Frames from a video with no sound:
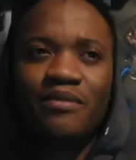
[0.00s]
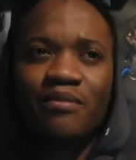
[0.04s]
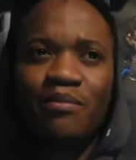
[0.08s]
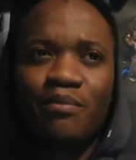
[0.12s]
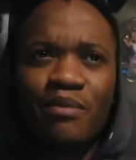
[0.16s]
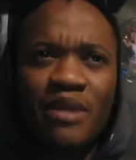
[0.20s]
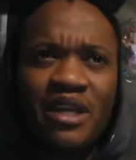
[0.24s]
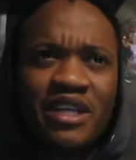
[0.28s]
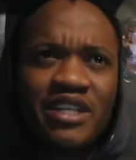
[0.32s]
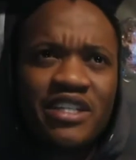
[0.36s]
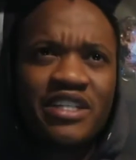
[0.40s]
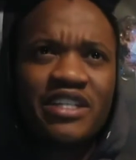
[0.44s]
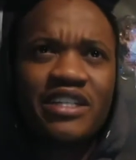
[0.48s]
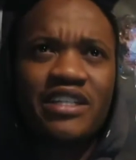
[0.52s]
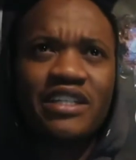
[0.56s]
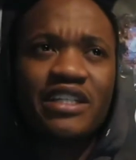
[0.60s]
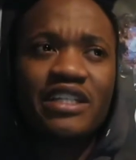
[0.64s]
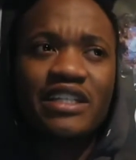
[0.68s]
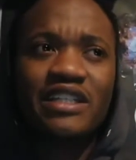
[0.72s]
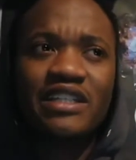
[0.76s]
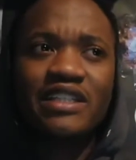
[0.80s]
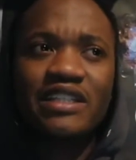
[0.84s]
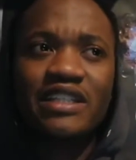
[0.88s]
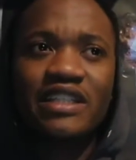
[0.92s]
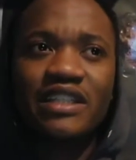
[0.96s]
mentioned
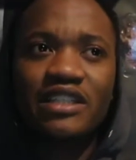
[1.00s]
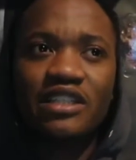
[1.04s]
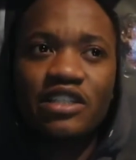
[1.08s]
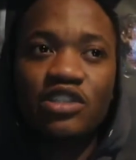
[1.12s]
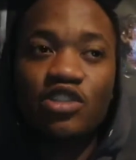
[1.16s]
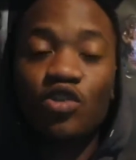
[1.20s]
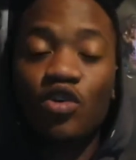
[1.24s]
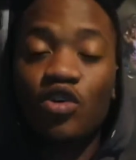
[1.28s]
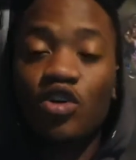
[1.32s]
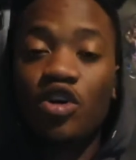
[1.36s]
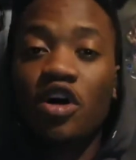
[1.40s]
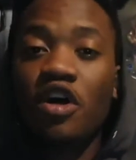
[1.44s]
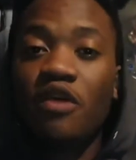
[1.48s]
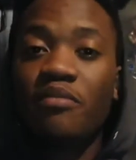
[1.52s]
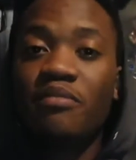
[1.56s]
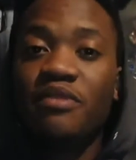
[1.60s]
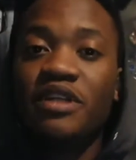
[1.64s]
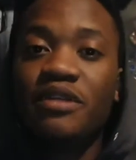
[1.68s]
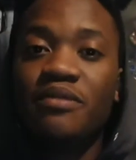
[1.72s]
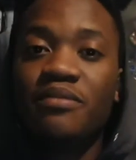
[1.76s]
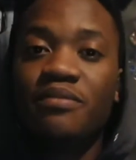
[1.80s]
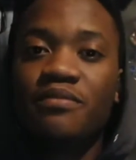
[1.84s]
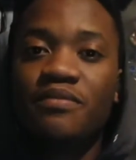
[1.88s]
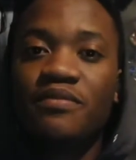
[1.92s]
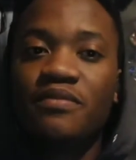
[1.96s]
it in your
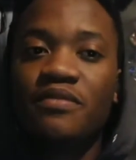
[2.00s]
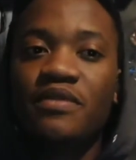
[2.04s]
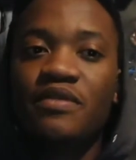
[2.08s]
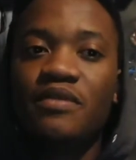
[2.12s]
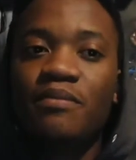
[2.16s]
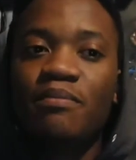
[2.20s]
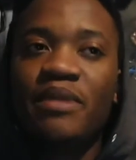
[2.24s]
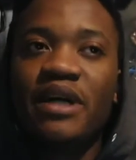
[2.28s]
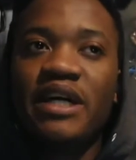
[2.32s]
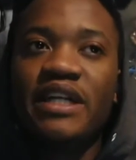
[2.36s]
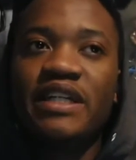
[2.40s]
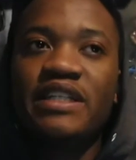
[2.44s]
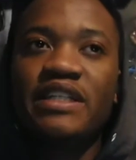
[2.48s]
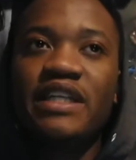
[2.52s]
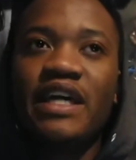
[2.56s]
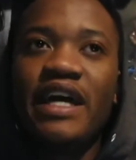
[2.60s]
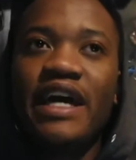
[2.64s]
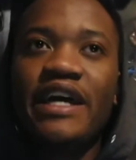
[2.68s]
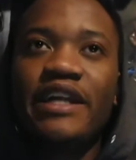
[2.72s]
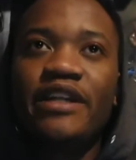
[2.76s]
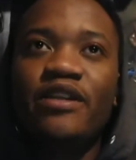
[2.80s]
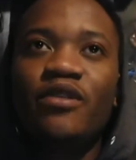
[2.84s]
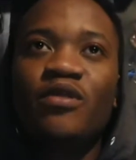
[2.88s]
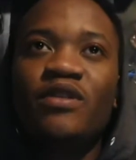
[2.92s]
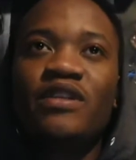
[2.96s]
comment, but I
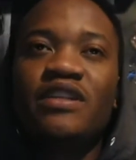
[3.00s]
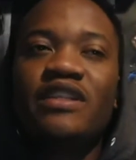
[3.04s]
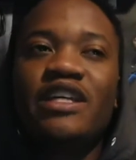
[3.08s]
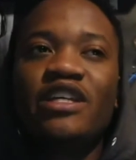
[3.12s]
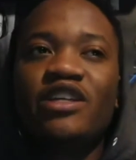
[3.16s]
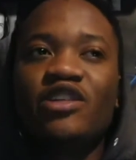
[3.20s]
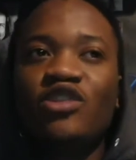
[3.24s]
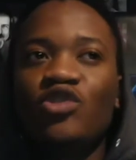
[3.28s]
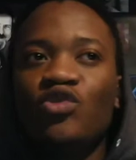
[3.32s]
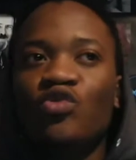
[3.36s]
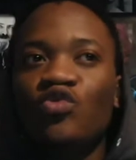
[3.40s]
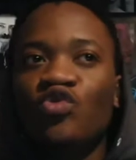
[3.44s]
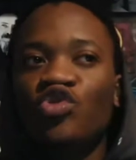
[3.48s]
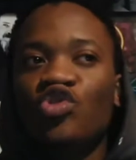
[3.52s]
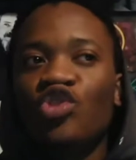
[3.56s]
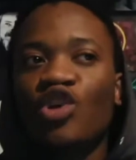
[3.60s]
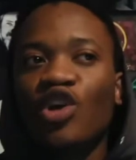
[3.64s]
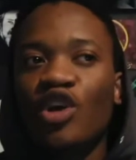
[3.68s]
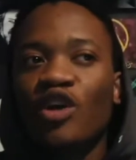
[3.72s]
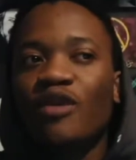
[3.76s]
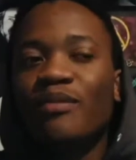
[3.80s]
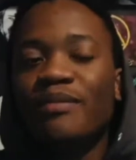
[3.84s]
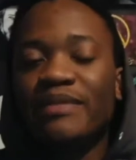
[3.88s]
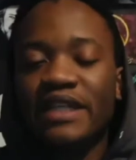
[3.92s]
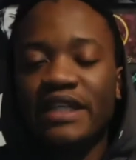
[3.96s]
don't think you
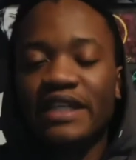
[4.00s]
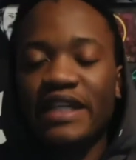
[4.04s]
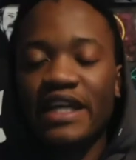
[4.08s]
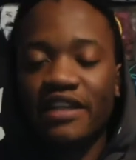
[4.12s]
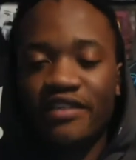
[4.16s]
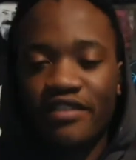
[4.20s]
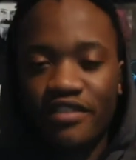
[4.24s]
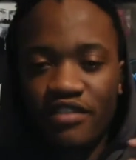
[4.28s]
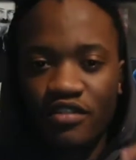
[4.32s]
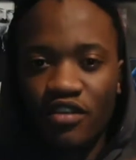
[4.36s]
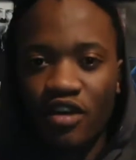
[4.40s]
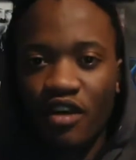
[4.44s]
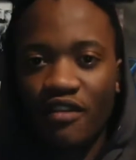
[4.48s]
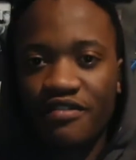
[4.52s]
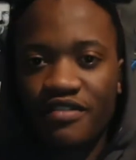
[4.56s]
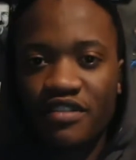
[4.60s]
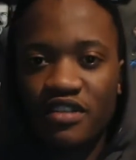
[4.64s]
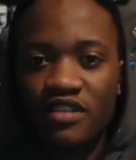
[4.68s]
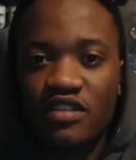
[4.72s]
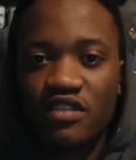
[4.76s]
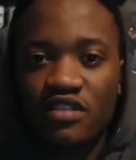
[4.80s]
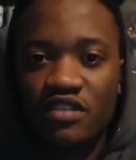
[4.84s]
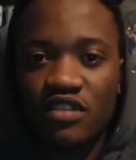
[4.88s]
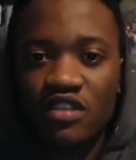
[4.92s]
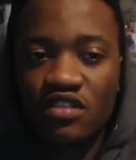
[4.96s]
termed it as soft
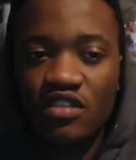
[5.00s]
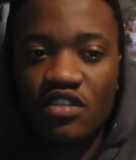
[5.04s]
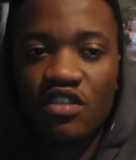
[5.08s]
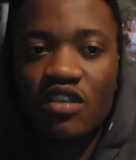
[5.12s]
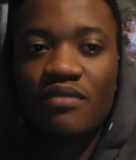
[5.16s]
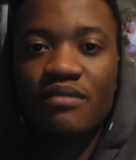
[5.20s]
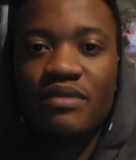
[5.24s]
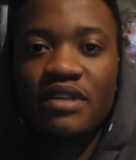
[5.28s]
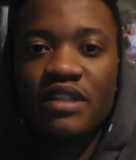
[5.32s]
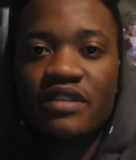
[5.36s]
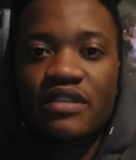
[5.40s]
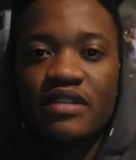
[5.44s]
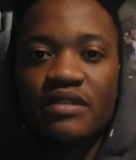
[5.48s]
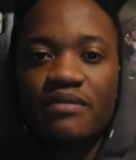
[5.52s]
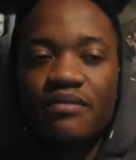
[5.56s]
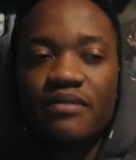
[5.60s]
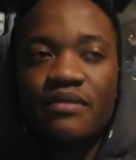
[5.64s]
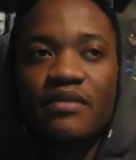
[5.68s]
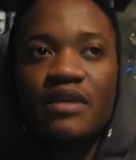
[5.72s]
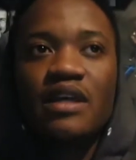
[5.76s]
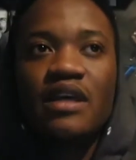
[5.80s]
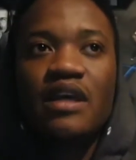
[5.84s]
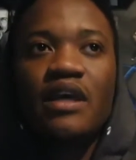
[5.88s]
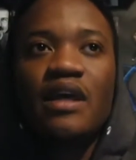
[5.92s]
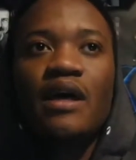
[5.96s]
determinism.
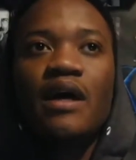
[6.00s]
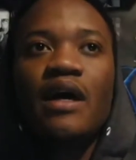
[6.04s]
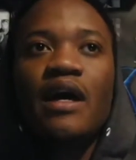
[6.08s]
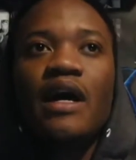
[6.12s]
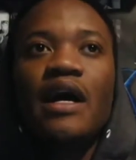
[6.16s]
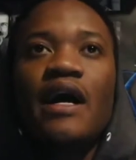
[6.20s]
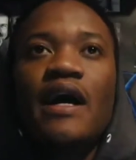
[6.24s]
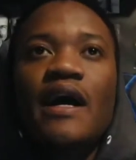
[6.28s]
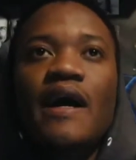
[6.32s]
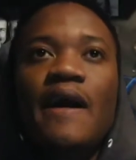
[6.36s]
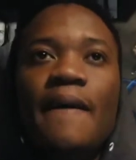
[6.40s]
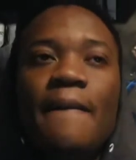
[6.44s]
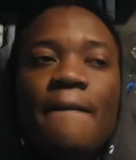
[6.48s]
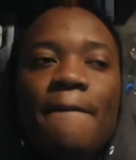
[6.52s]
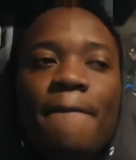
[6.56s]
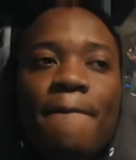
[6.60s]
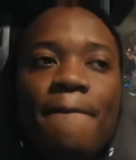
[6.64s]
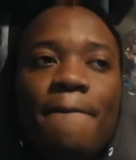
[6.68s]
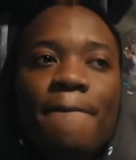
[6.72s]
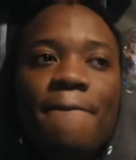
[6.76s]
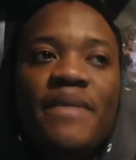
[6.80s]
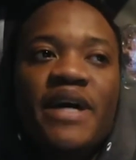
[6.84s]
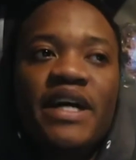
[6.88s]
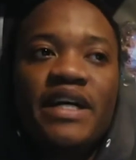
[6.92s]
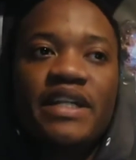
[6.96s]

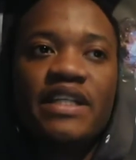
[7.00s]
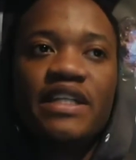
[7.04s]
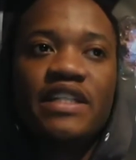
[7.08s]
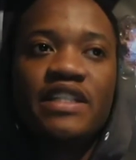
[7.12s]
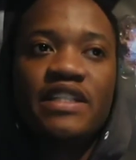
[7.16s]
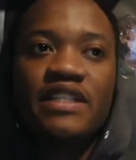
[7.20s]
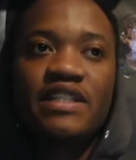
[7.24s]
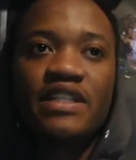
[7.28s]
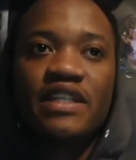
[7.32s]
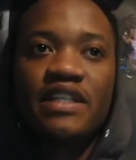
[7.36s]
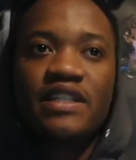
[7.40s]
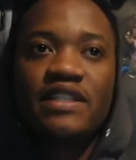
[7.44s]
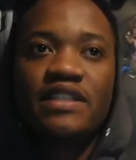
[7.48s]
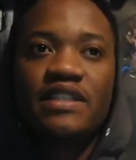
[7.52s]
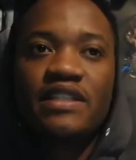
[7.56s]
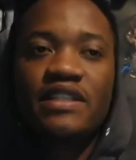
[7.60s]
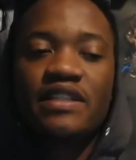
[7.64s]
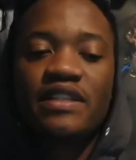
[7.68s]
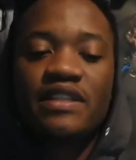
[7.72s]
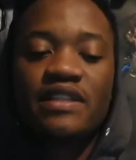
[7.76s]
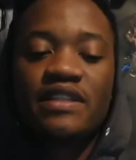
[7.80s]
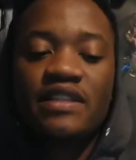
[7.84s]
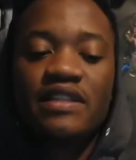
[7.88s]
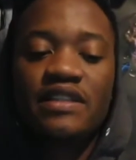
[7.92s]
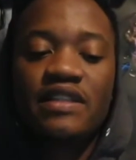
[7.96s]
But it's just
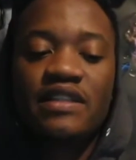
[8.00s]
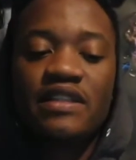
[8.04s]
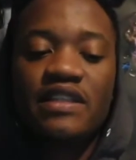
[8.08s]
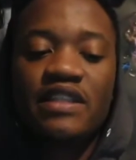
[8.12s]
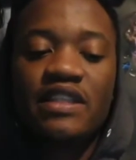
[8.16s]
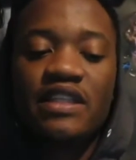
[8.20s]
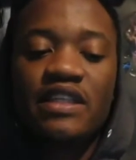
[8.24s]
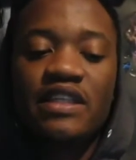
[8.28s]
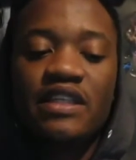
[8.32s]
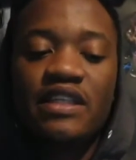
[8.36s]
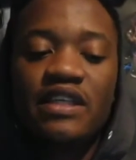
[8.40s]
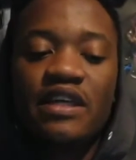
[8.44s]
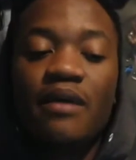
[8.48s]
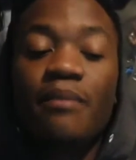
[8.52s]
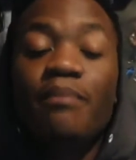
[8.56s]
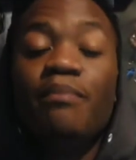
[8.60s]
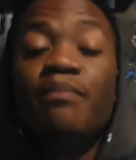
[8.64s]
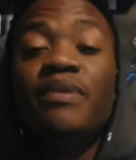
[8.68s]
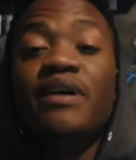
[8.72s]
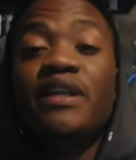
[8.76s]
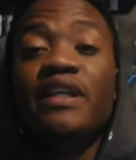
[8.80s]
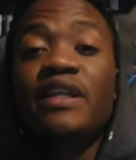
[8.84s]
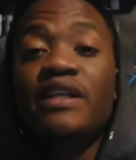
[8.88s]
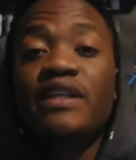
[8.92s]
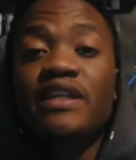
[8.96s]
the
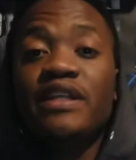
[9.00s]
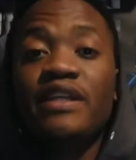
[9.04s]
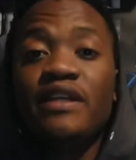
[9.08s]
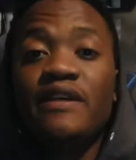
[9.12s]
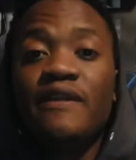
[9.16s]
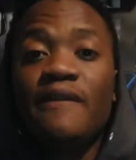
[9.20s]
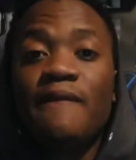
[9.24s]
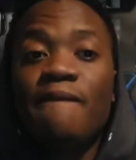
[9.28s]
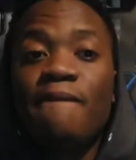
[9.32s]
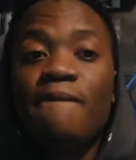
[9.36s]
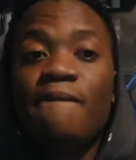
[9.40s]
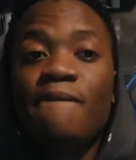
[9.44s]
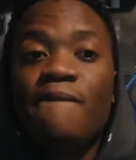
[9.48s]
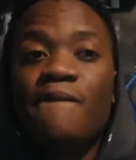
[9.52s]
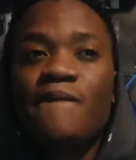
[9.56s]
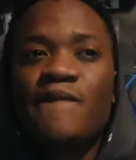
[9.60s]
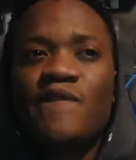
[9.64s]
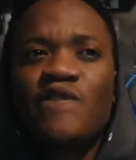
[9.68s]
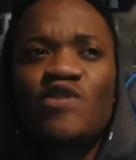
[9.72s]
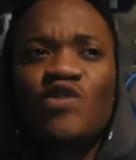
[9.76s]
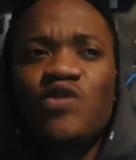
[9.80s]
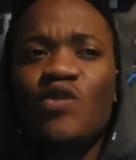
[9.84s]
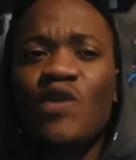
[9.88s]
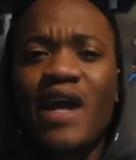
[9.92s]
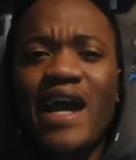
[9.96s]
ability
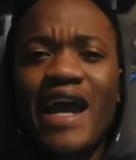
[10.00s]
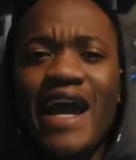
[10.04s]
to